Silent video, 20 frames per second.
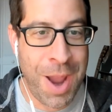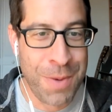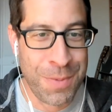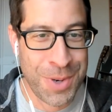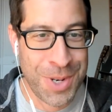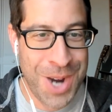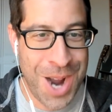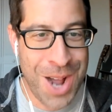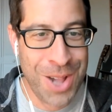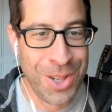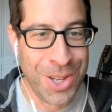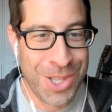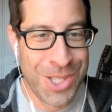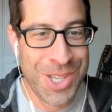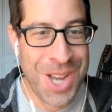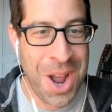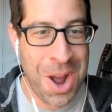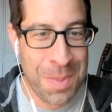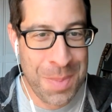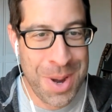pay for
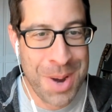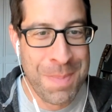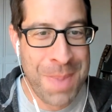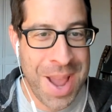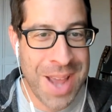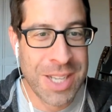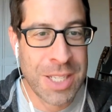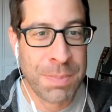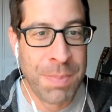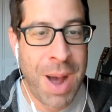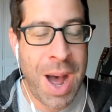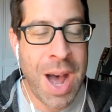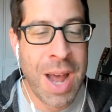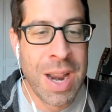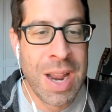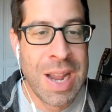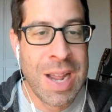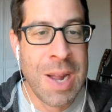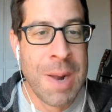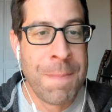college, now I'm in a bad
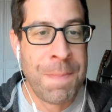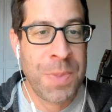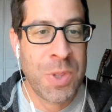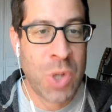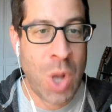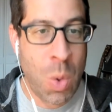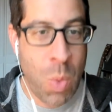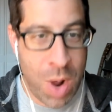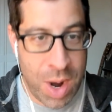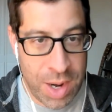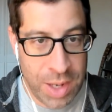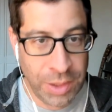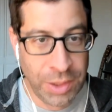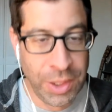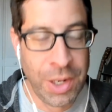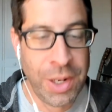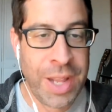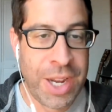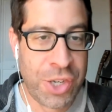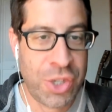spot. So I wanted a
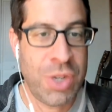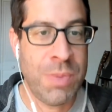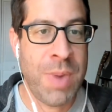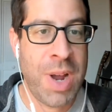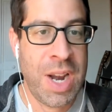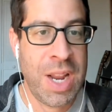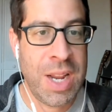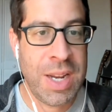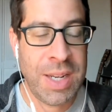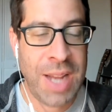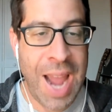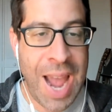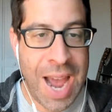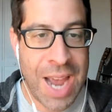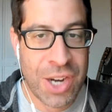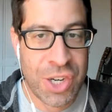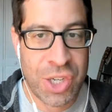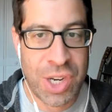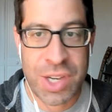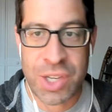little extra money in
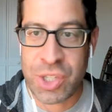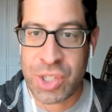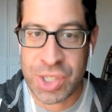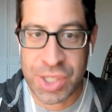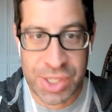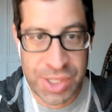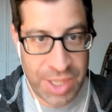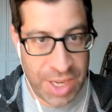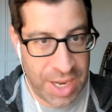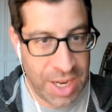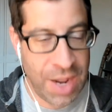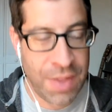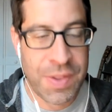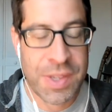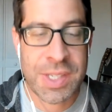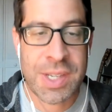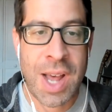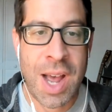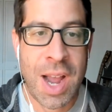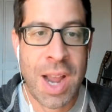cash. It's just sitting on
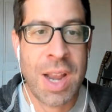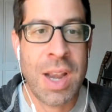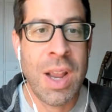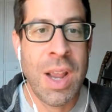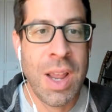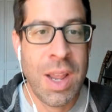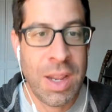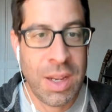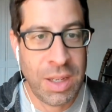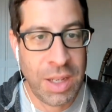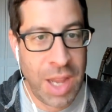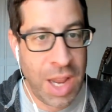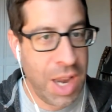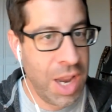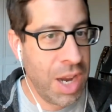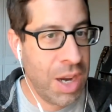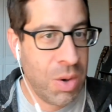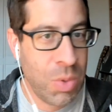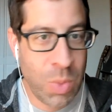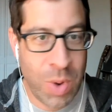the side,
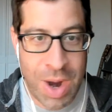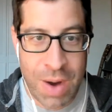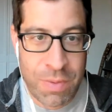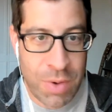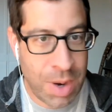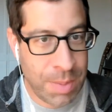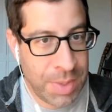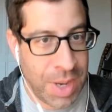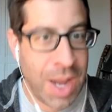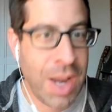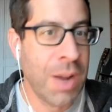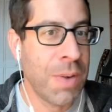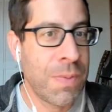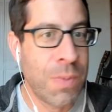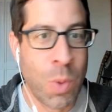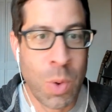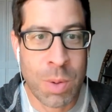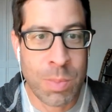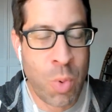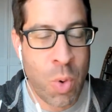getting whatever I'm getting
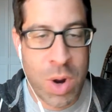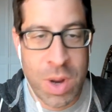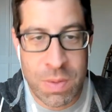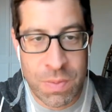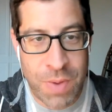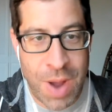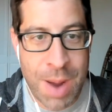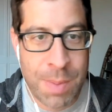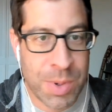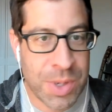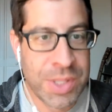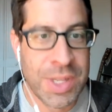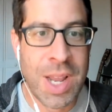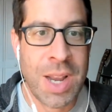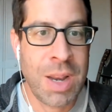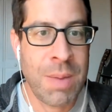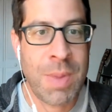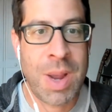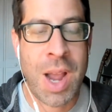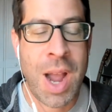
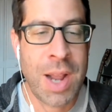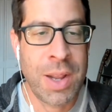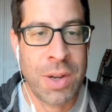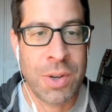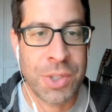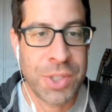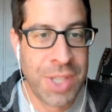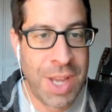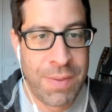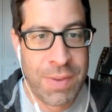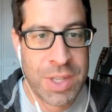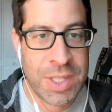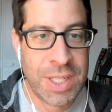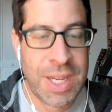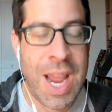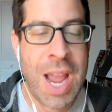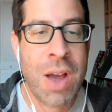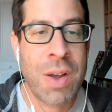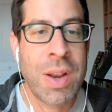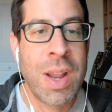4.5% in my high yield savings
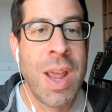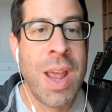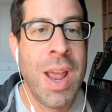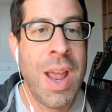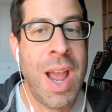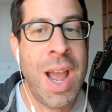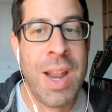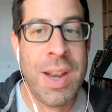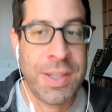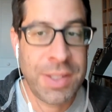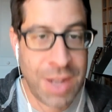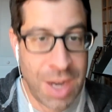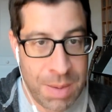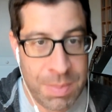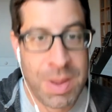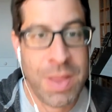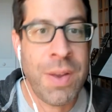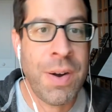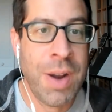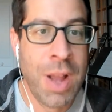account, and it's going
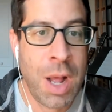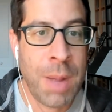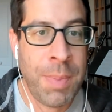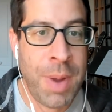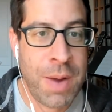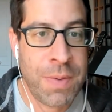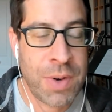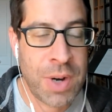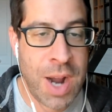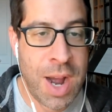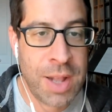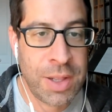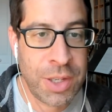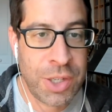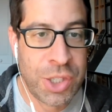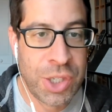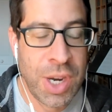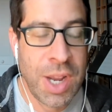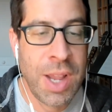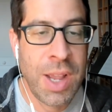to be there to help pay for
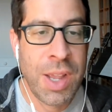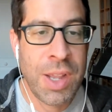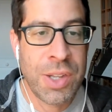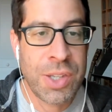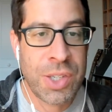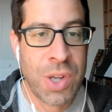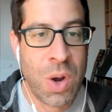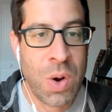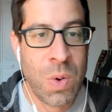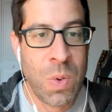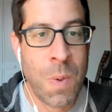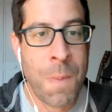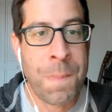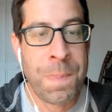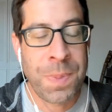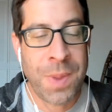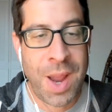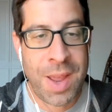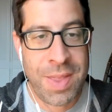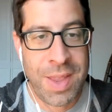college. So
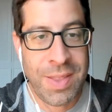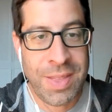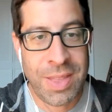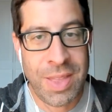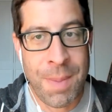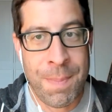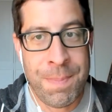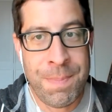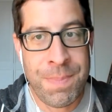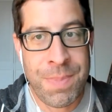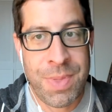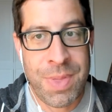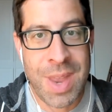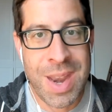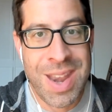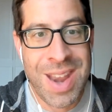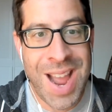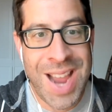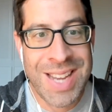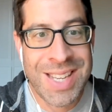I think the,
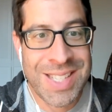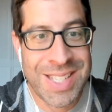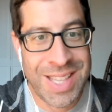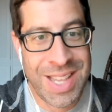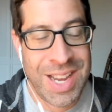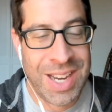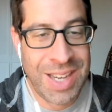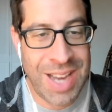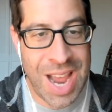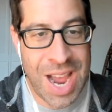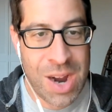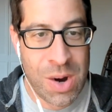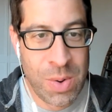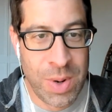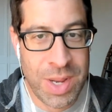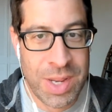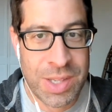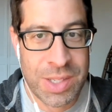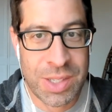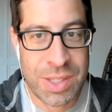the nice thing
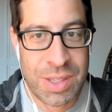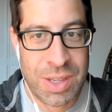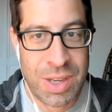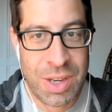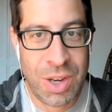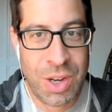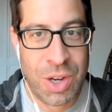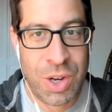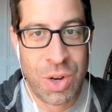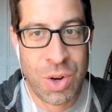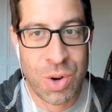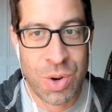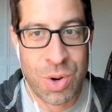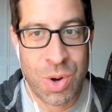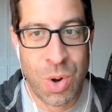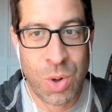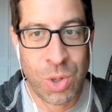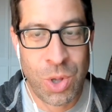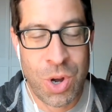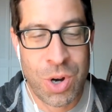now is you're
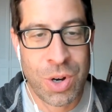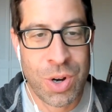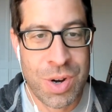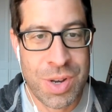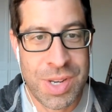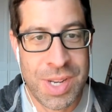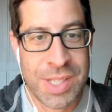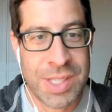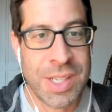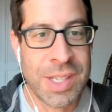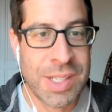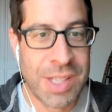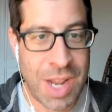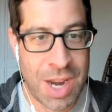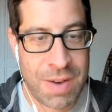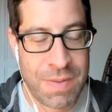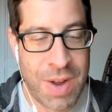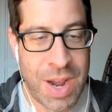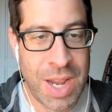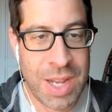no longer
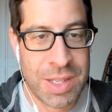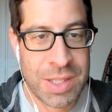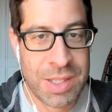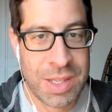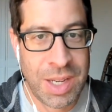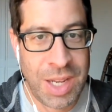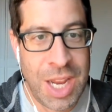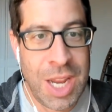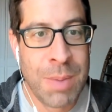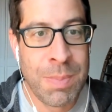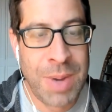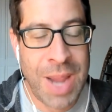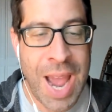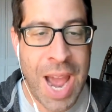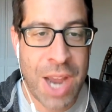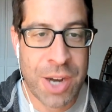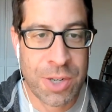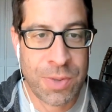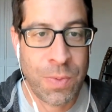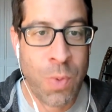disincentivized to keep
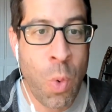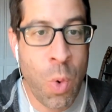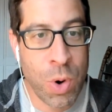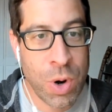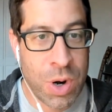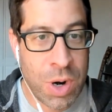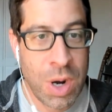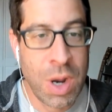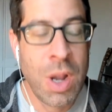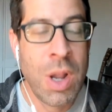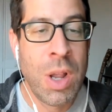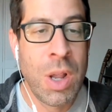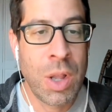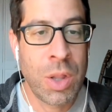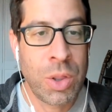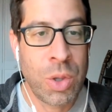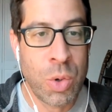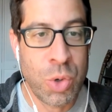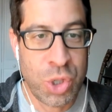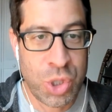cash for
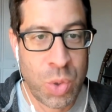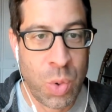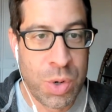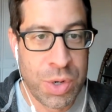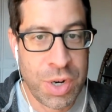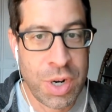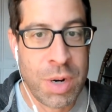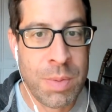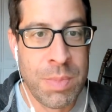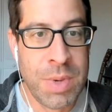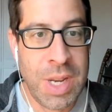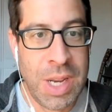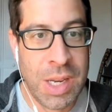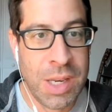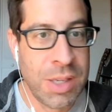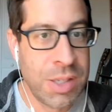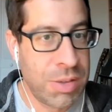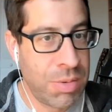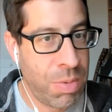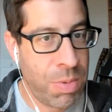those short term
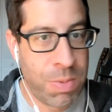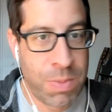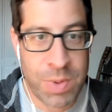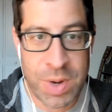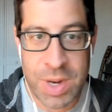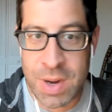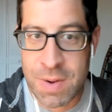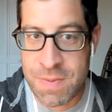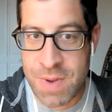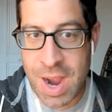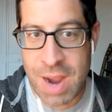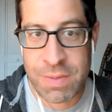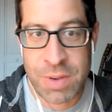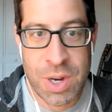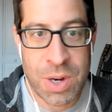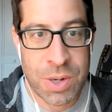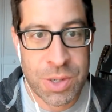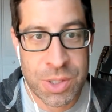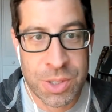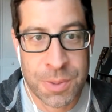needs three to five
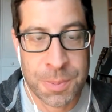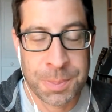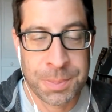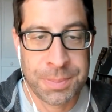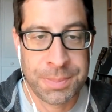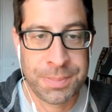years.